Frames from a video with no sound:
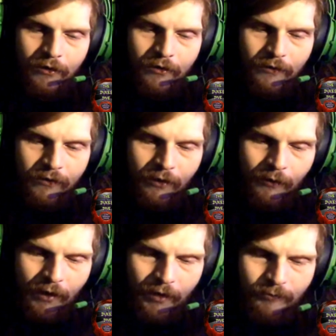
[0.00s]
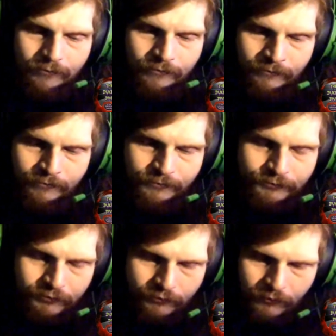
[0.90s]
So
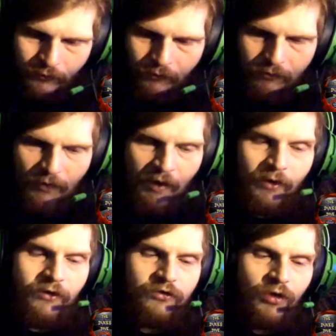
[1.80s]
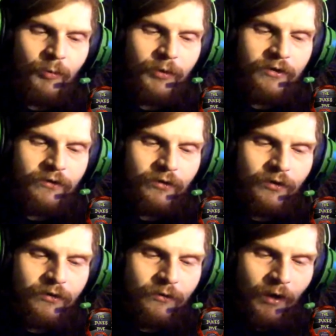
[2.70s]
let's jump into
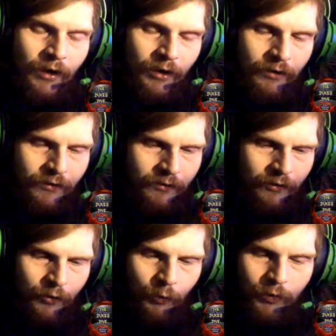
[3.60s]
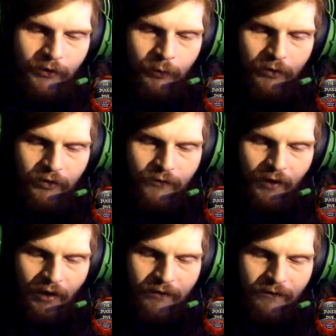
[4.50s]
the week's worth of
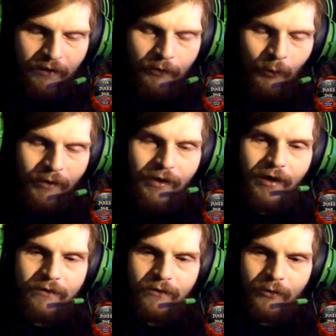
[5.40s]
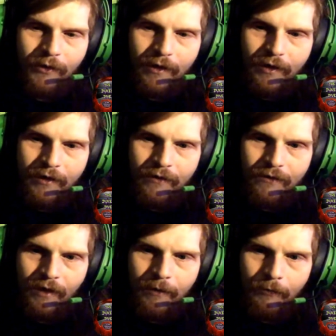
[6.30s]
content. The way I do it is
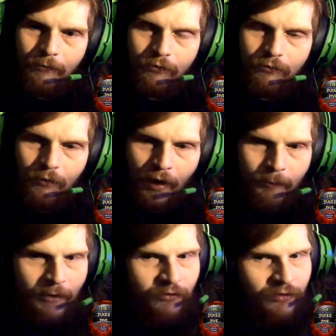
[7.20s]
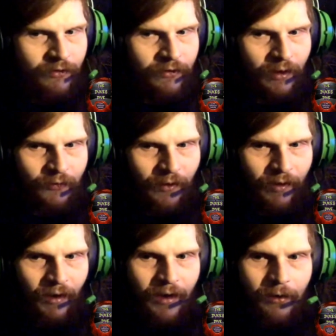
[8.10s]
I mention the stuff I
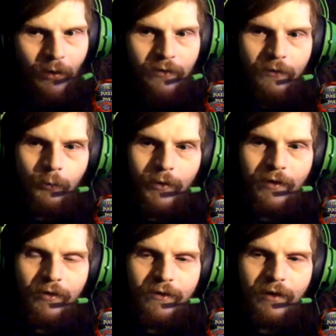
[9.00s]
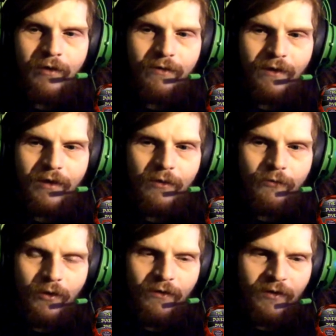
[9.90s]
like on the weekly intake
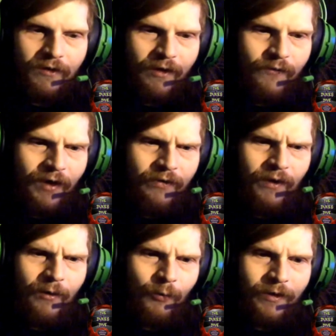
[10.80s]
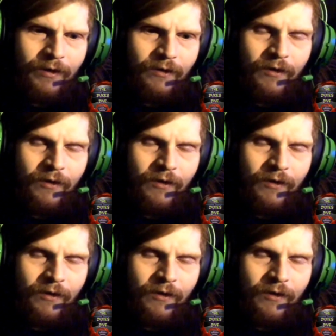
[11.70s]
of wrestling I've had that week.